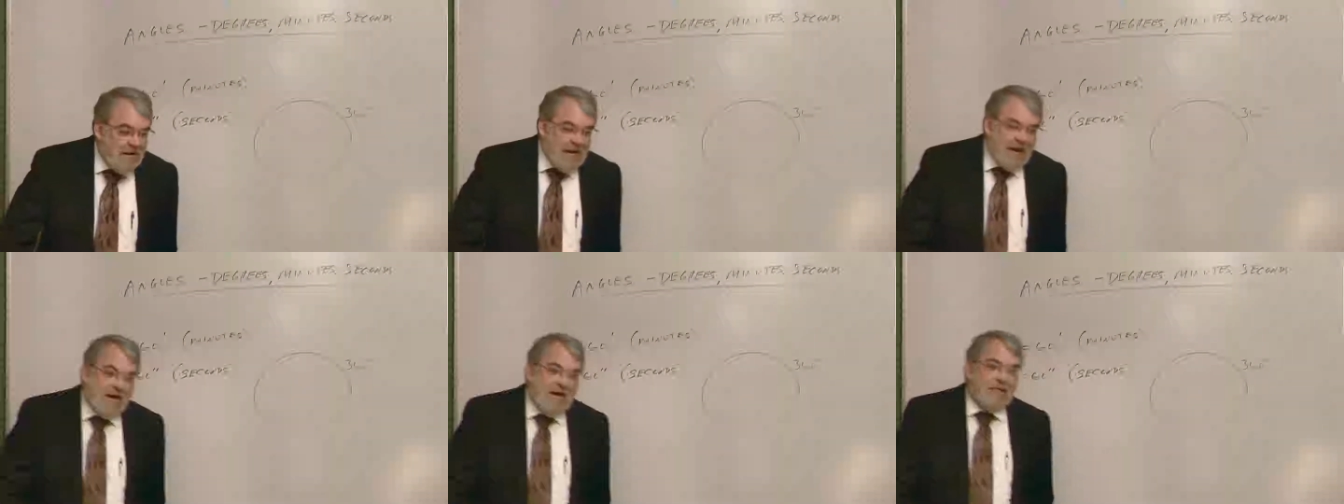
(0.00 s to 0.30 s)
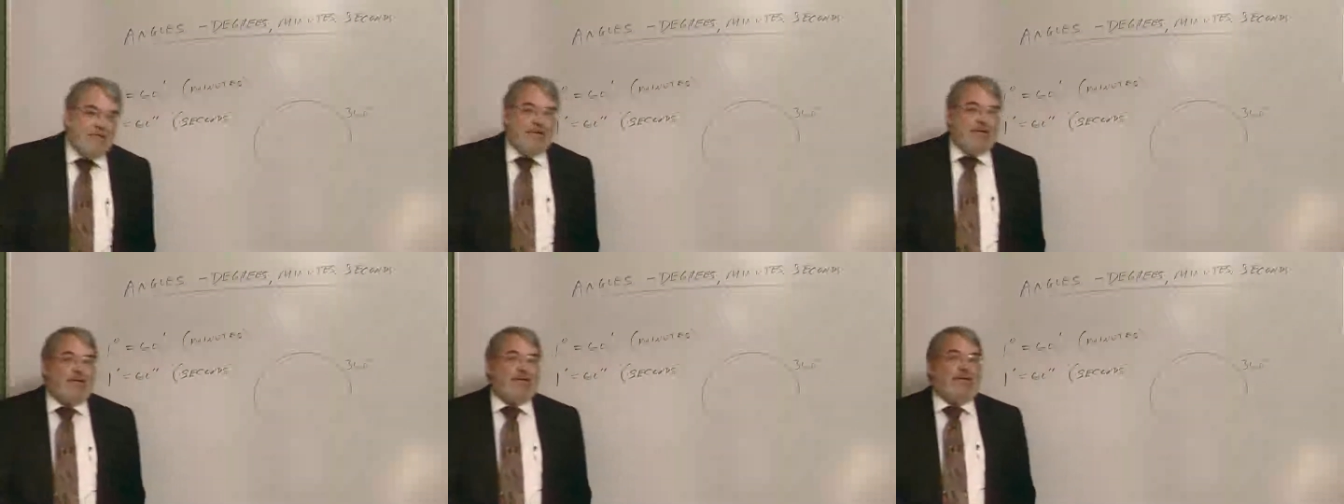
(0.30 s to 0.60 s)
at
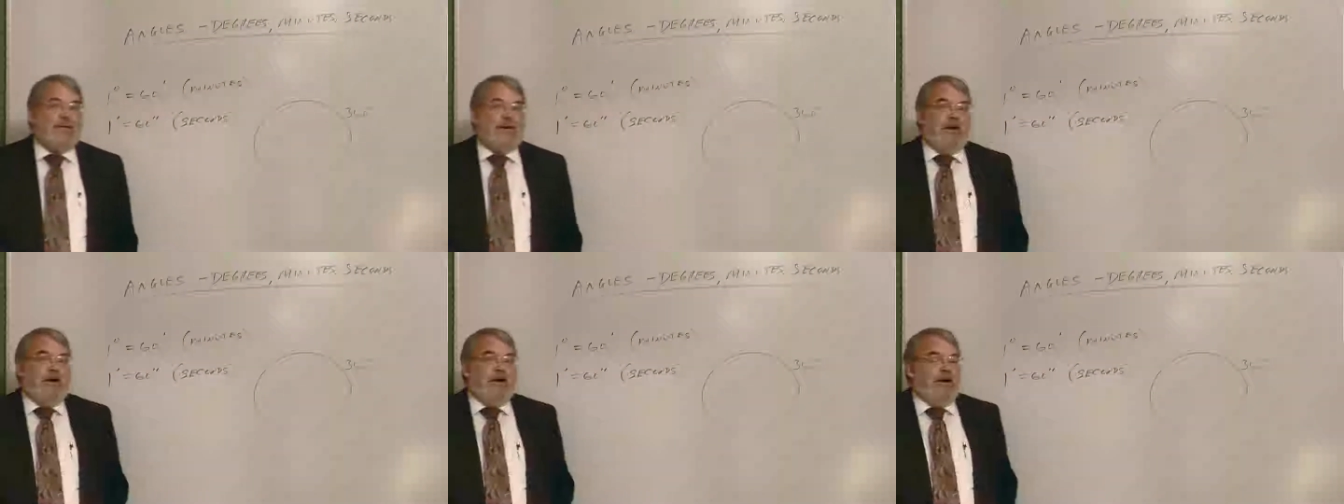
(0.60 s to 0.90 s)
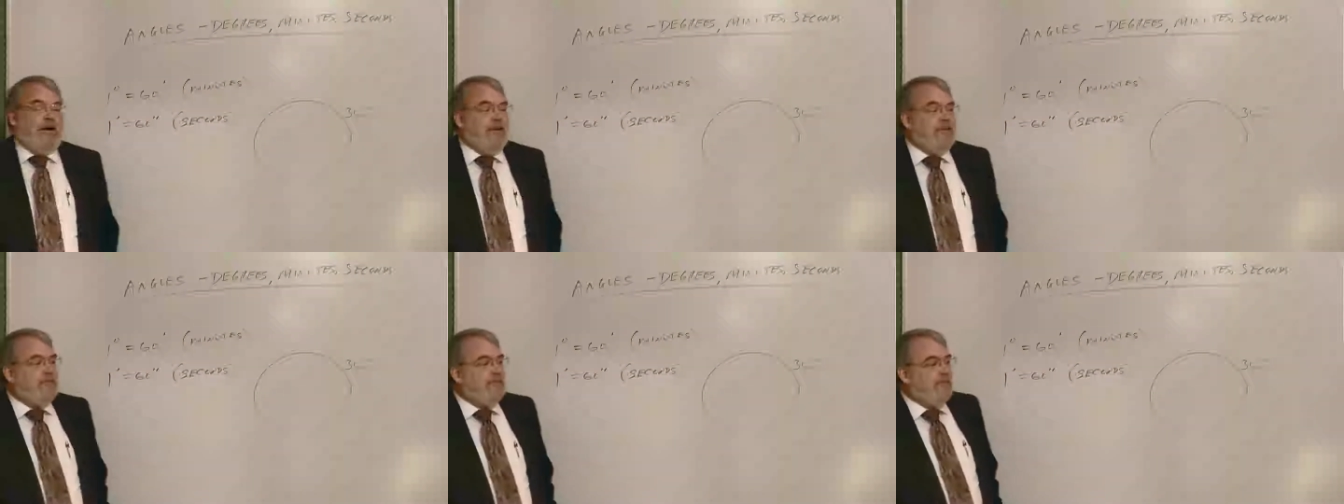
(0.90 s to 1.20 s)
a resort
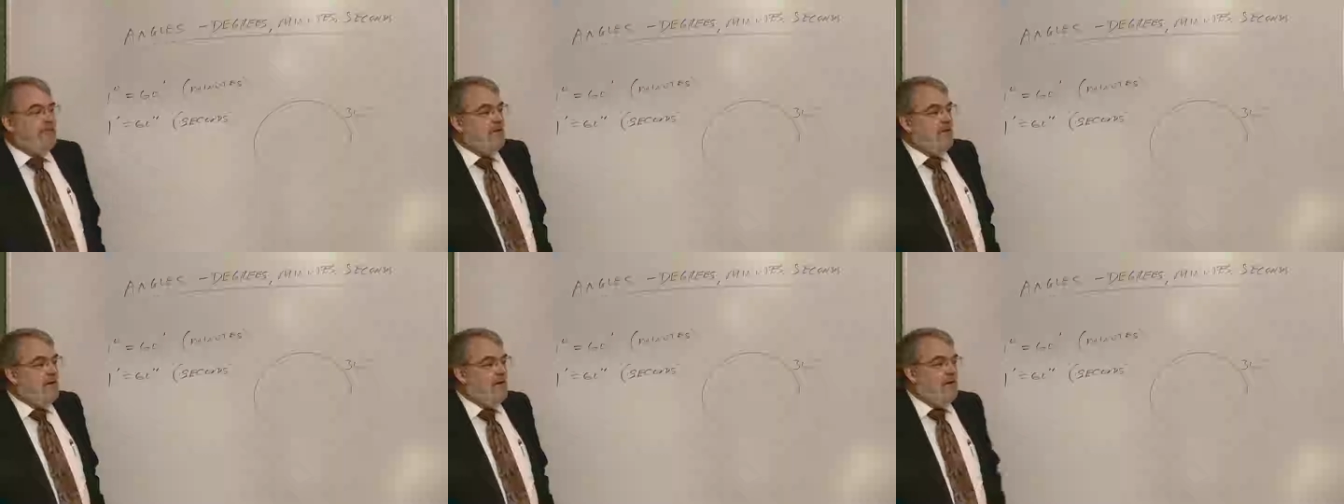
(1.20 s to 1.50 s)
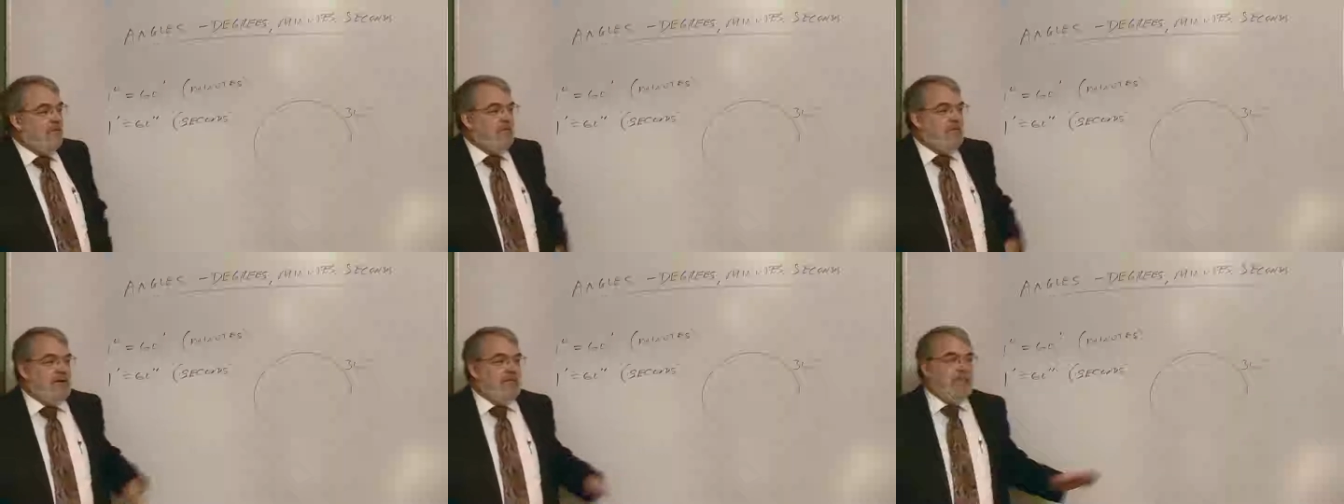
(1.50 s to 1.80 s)
area
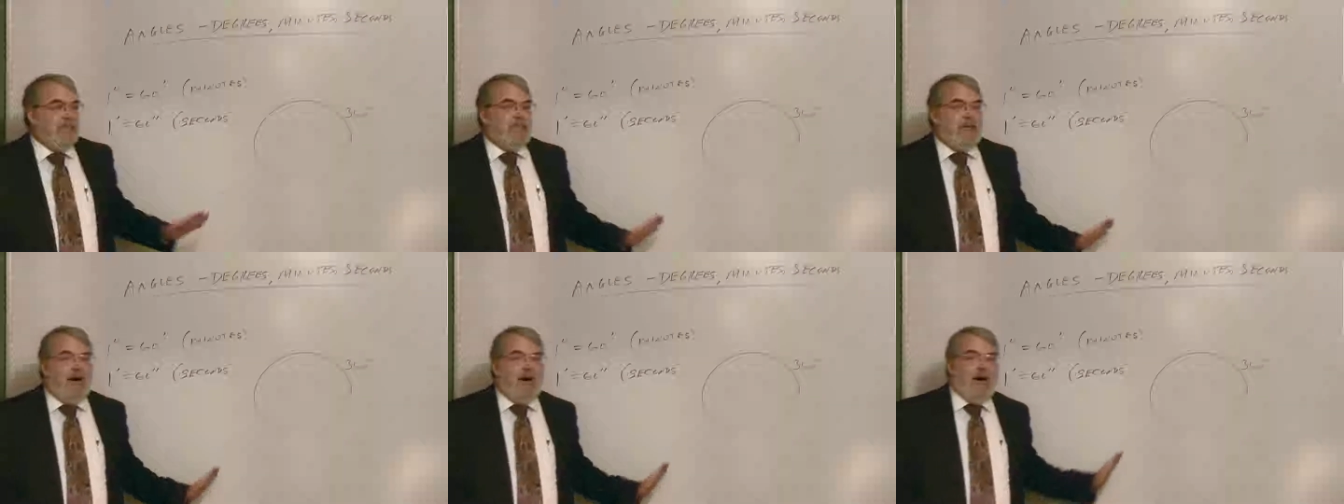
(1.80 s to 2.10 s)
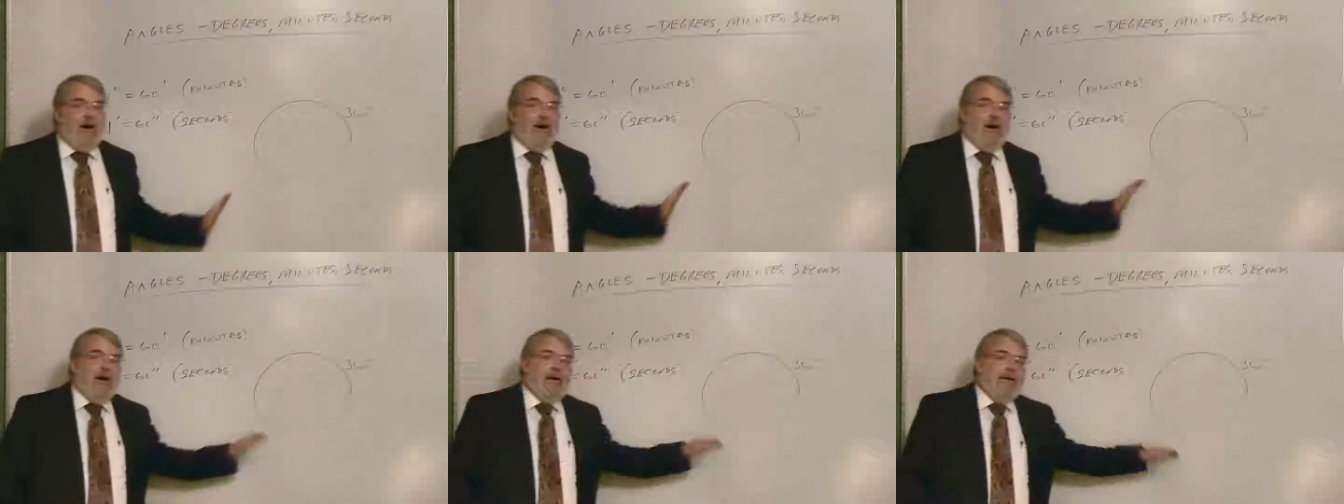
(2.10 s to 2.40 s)
up in
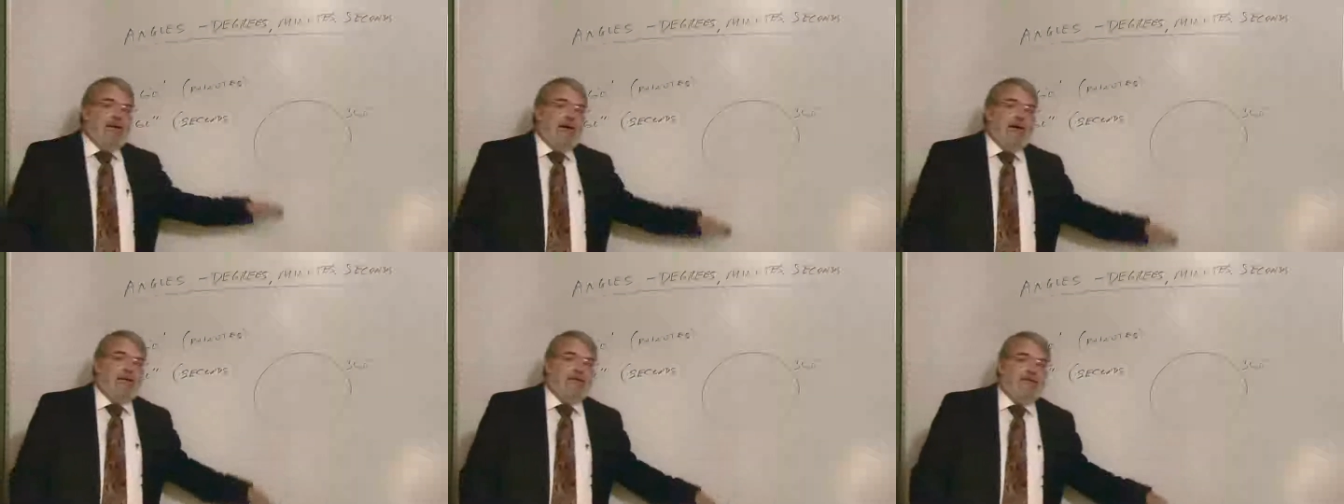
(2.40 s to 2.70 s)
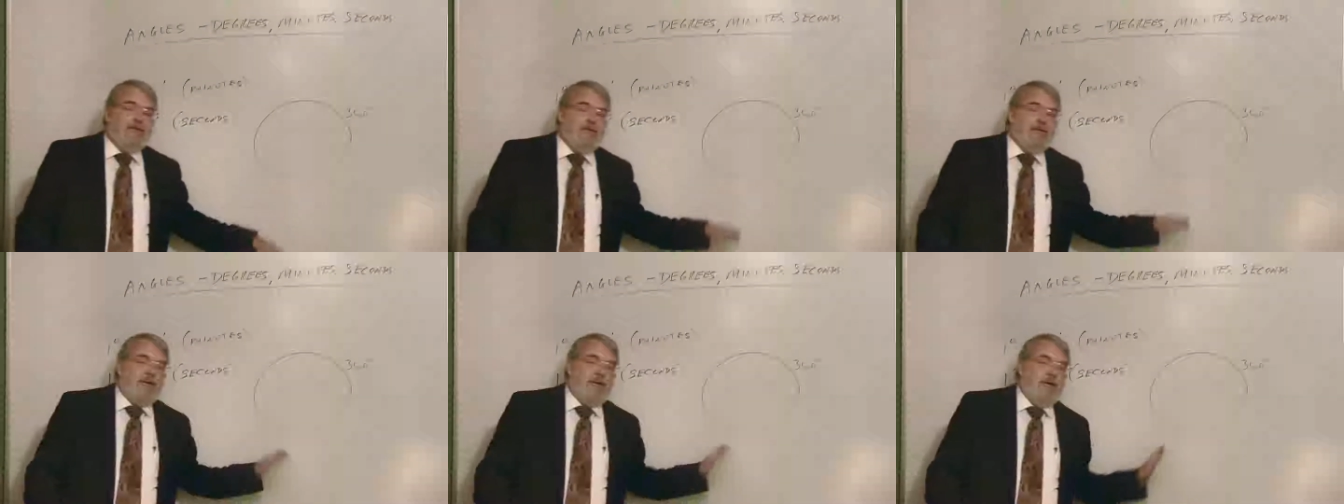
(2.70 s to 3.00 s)
Baja,
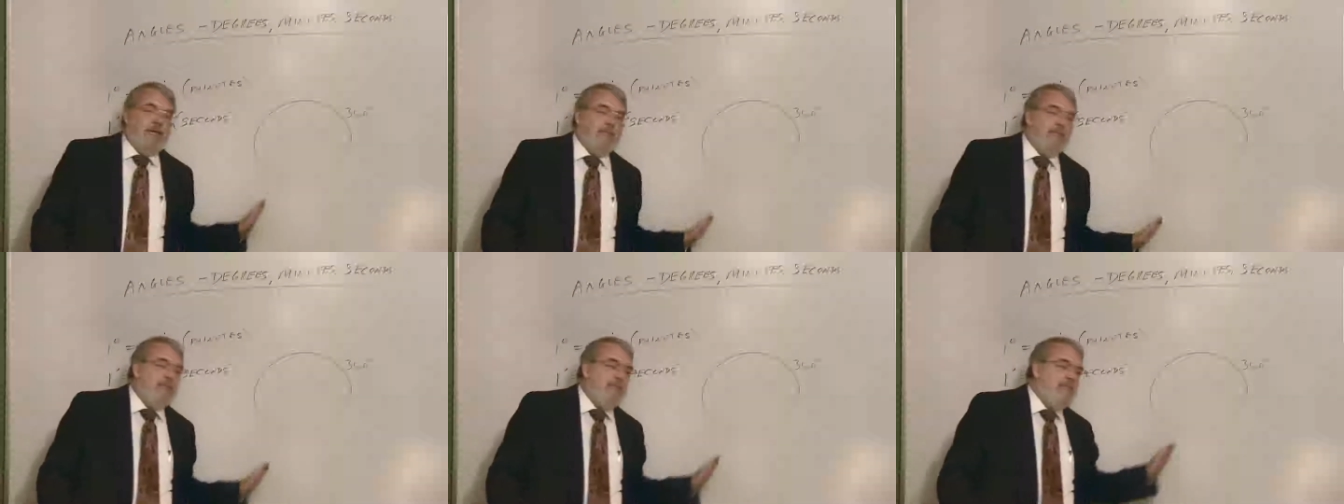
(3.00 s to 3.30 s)
California.